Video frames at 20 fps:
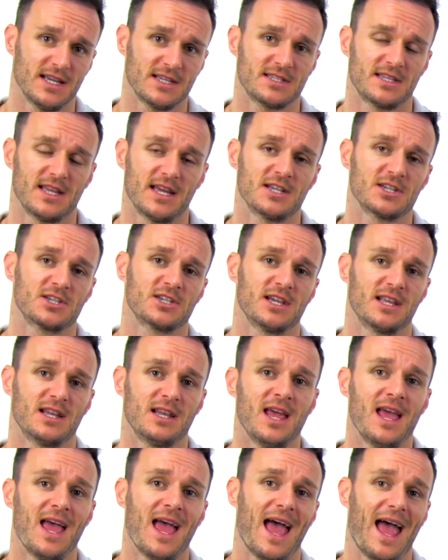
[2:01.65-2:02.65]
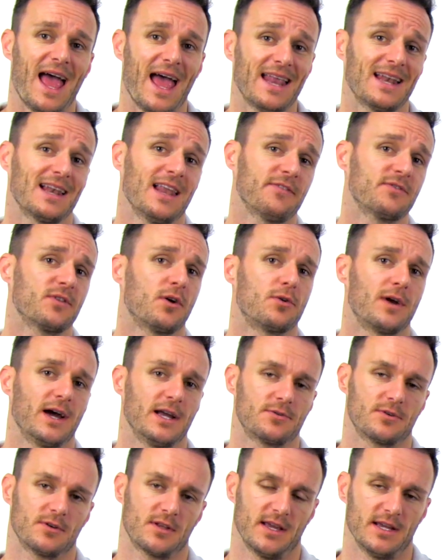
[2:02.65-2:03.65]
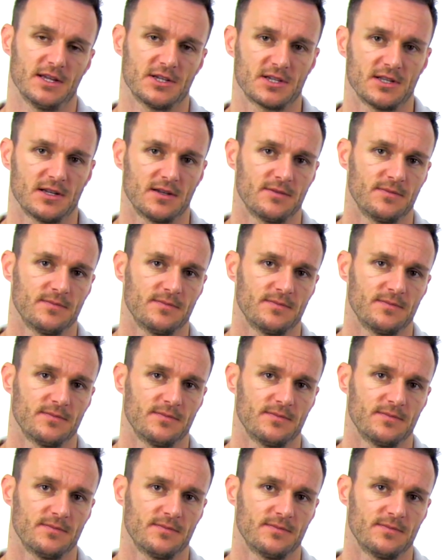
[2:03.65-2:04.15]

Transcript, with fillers: extension and left or right rotation.